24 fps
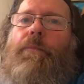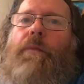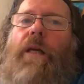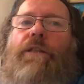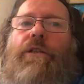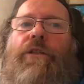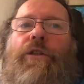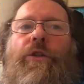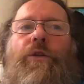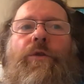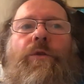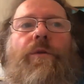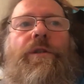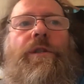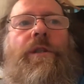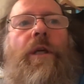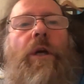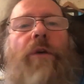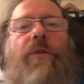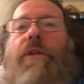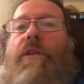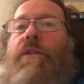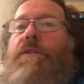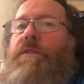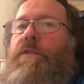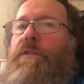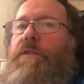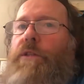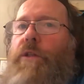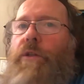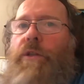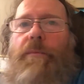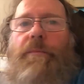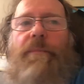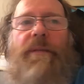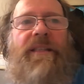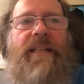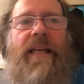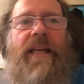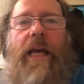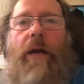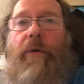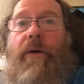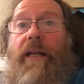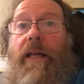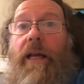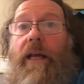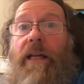You can be
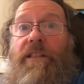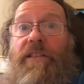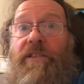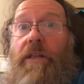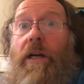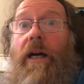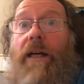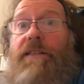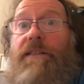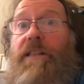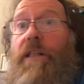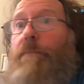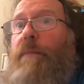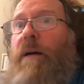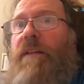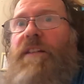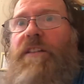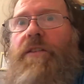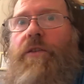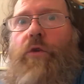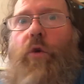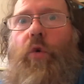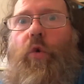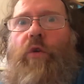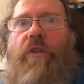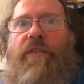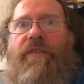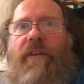there and excited by the sword